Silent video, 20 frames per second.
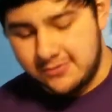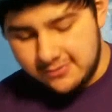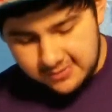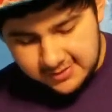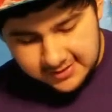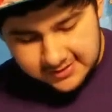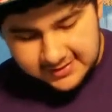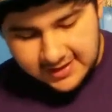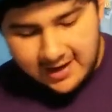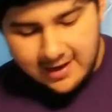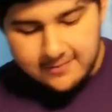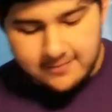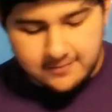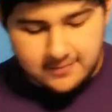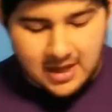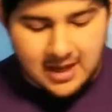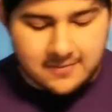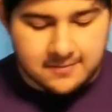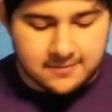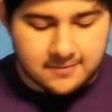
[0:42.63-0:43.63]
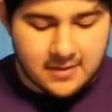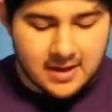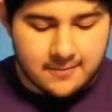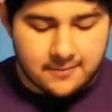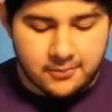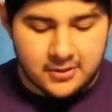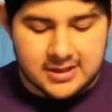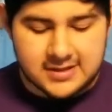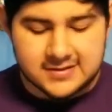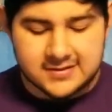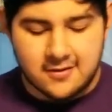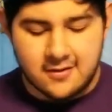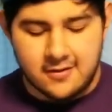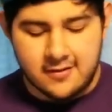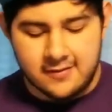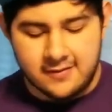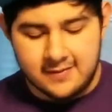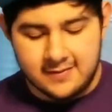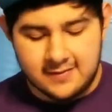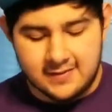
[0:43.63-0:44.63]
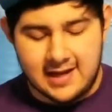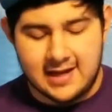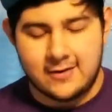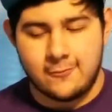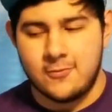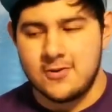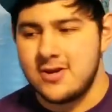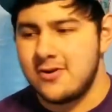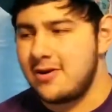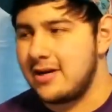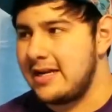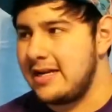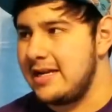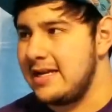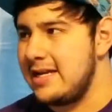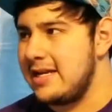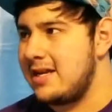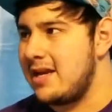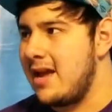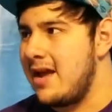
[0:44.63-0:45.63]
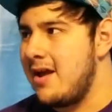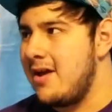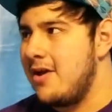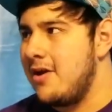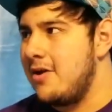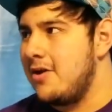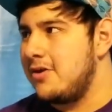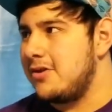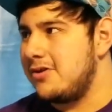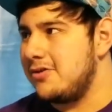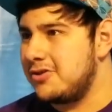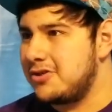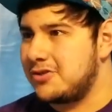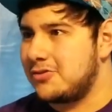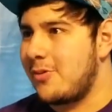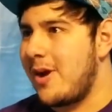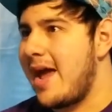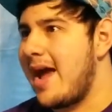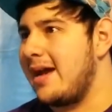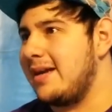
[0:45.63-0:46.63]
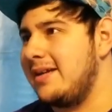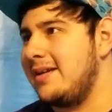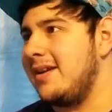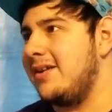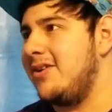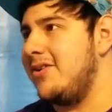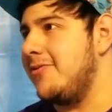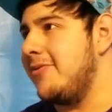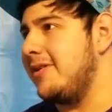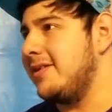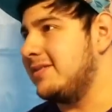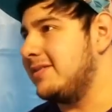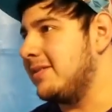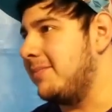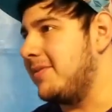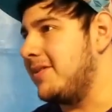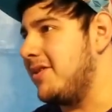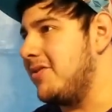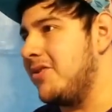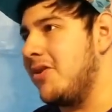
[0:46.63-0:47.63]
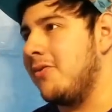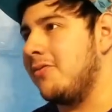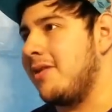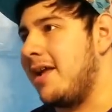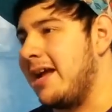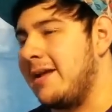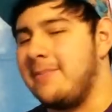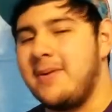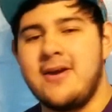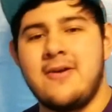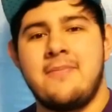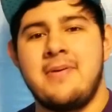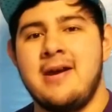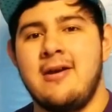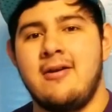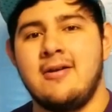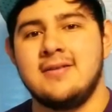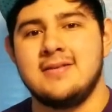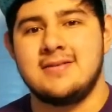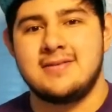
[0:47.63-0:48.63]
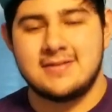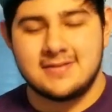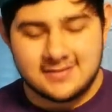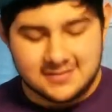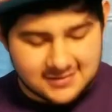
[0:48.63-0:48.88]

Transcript: Because I'm pretty certain, like, when you're a kid, you're dragged into doing something you don't like by your parents.